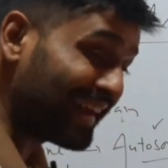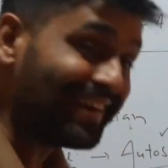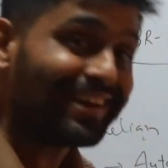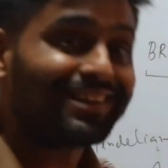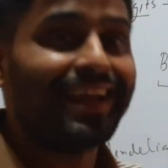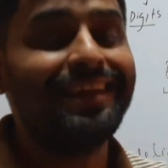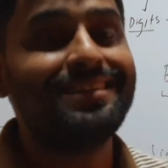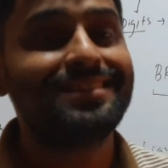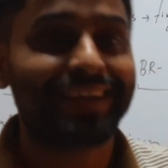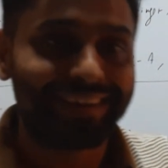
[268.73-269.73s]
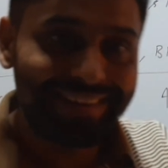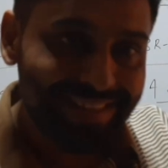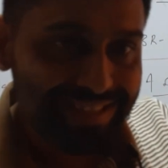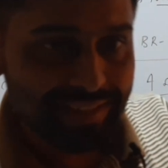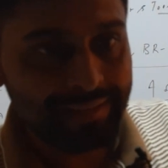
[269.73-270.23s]
brachydactyly is a
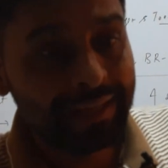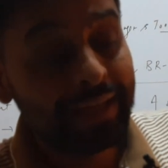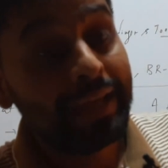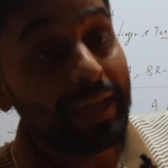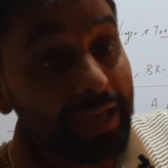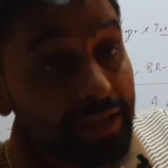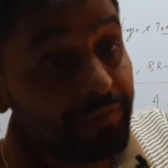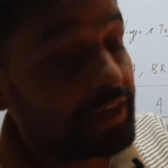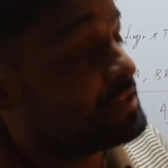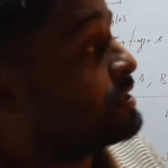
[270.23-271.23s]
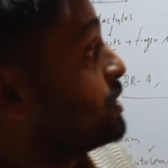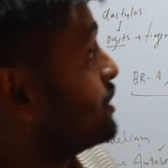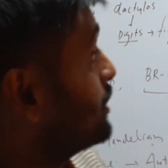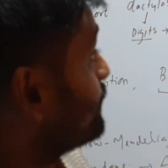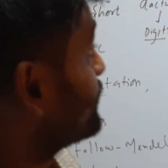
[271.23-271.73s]
condition in which
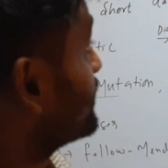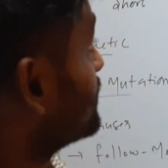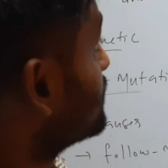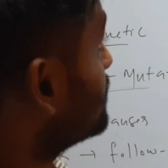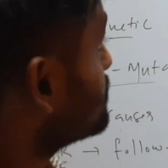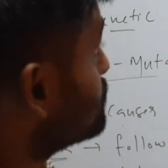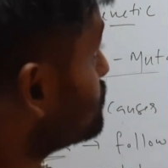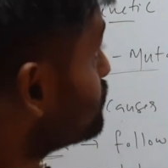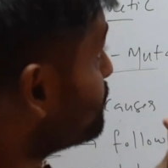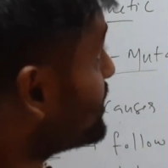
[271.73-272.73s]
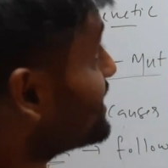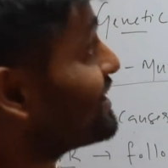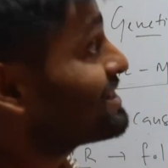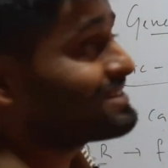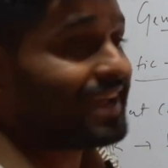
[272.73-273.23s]
the
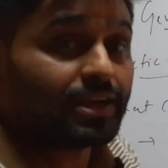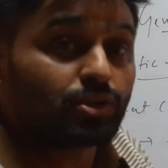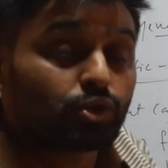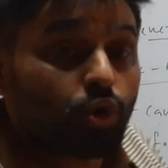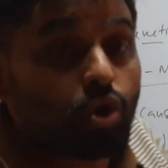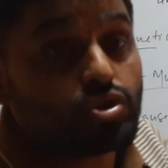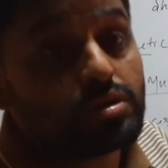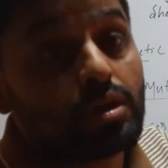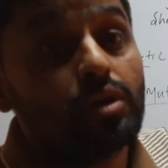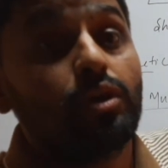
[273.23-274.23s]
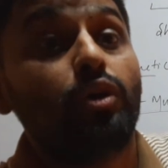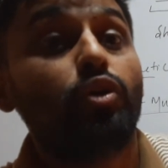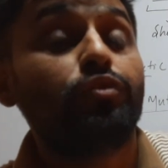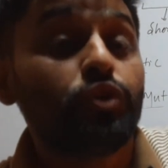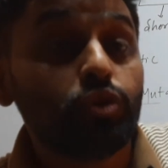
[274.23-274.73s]
fingers and toes
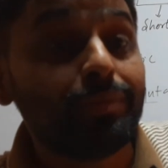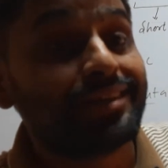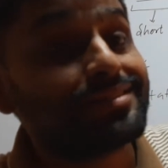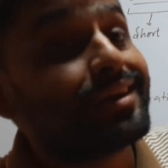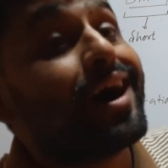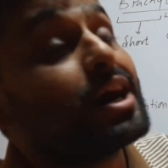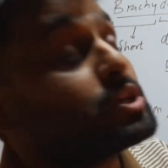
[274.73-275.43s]
of humans